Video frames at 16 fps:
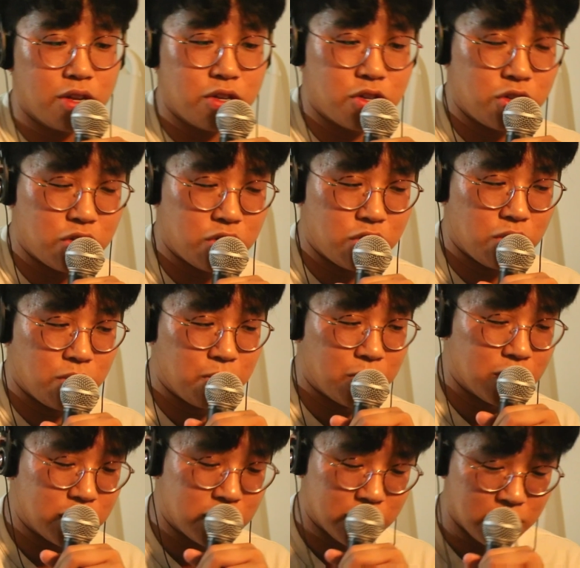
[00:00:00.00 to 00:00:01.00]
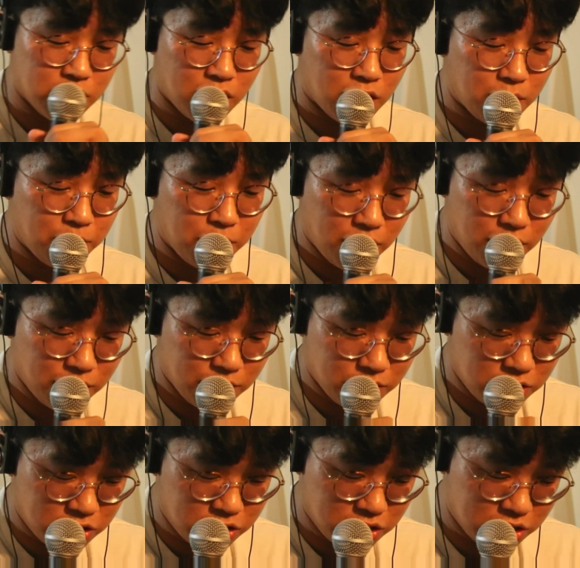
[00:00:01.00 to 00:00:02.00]
too much to talk about.
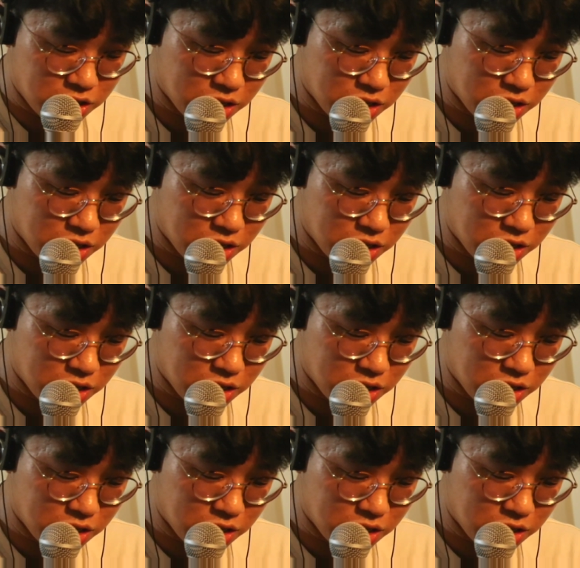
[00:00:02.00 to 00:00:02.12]
Shit.